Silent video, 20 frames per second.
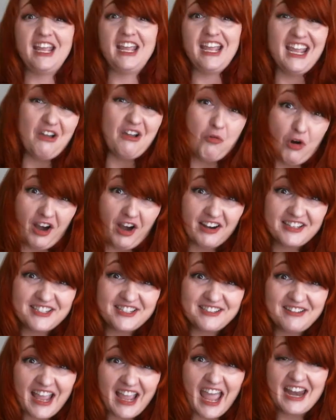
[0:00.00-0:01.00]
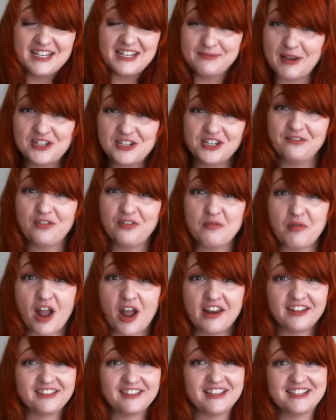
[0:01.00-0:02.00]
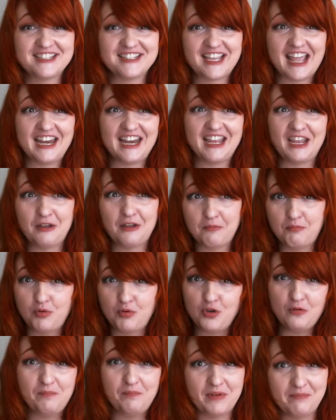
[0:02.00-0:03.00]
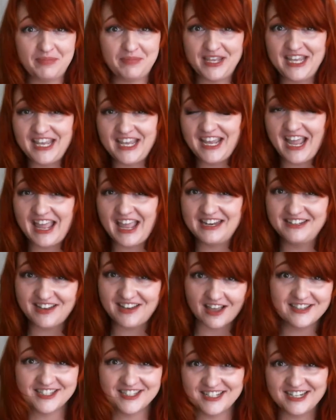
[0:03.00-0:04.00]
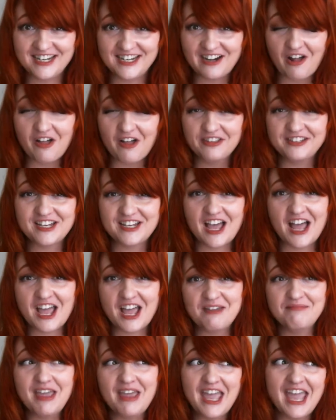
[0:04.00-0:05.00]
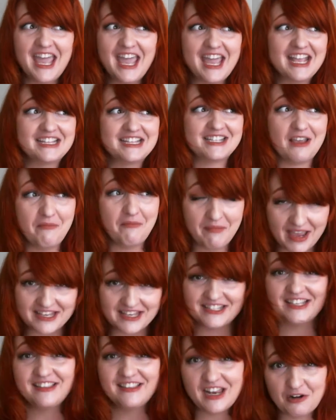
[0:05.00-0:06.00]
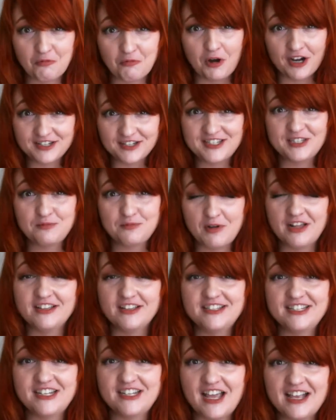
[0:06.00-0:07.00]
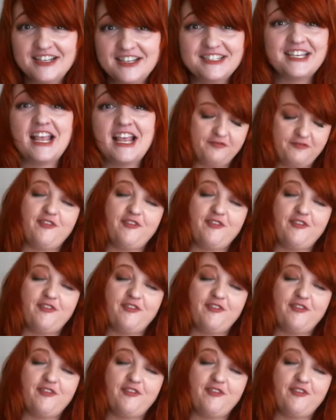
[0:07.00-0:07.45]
It works. And especially for a product that's getting poop and pee and dust in it all the time, it's amazing that it works as well as it does.